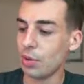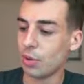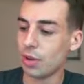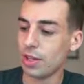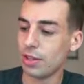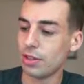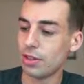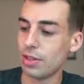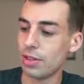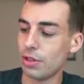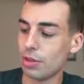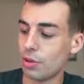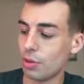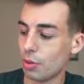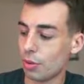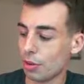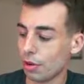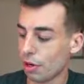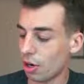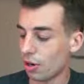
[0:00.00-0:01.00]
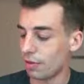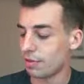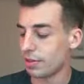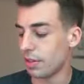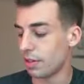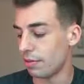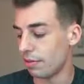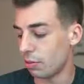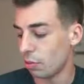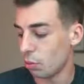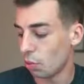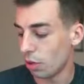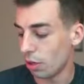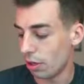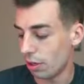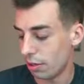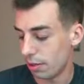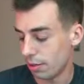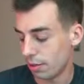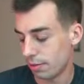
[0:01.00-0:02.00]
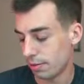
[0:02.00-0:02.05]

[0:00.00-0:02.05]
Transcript: ways to do it with an offset of 1.